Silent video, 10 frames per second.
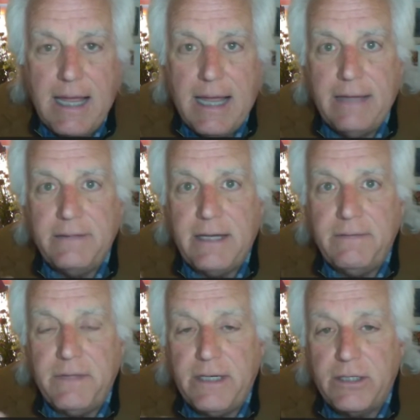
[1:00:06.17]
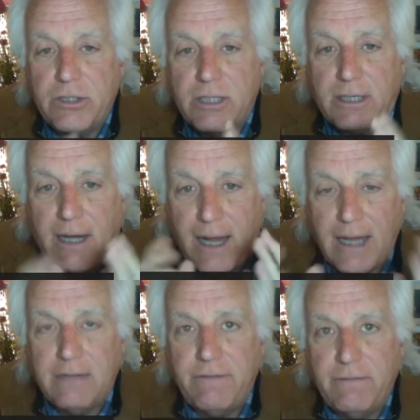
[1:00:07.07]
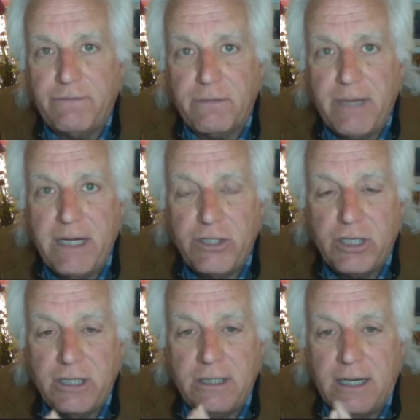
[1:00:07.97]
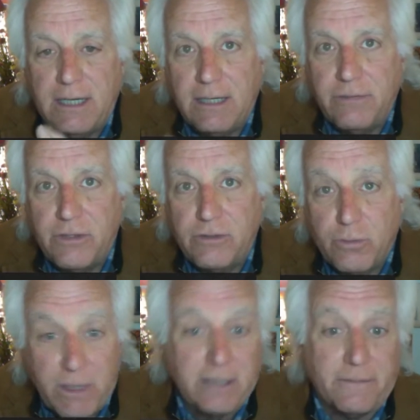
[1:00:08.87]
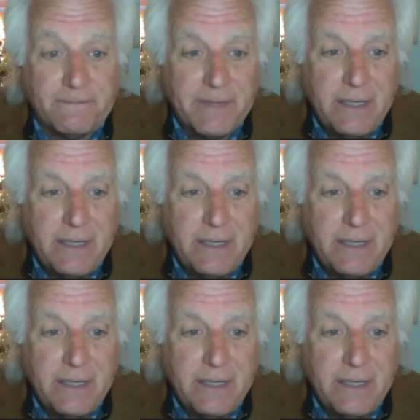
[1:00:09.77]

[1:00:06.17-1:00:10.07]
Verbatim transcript: And then there's a lot of information on Twitter